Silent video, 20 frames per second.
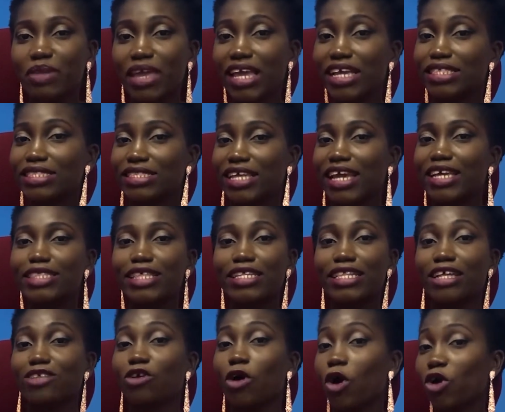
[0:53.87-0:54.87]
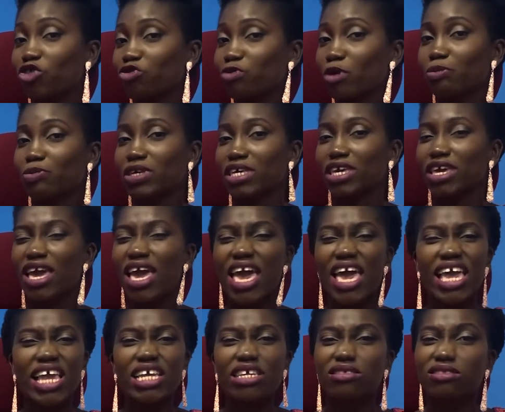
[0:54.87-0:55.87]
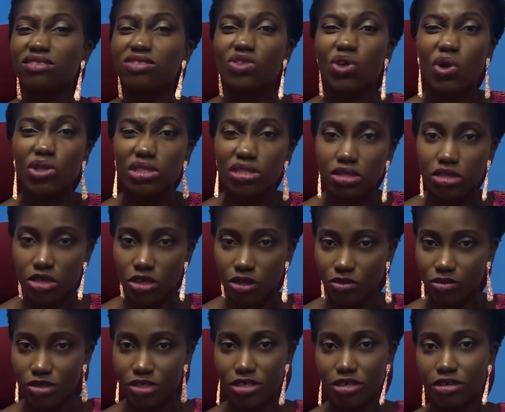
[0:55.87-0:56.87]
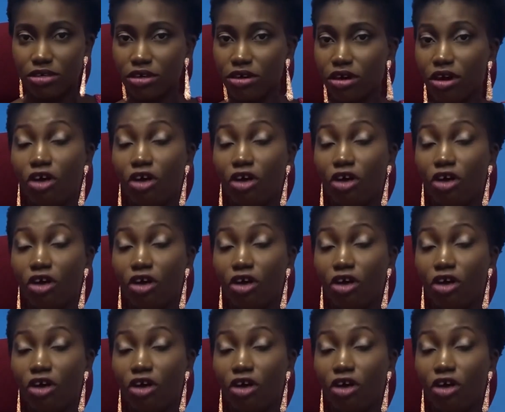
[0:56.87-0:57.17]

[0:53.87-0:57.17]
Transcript: He stated that Hushpuppi is not guilty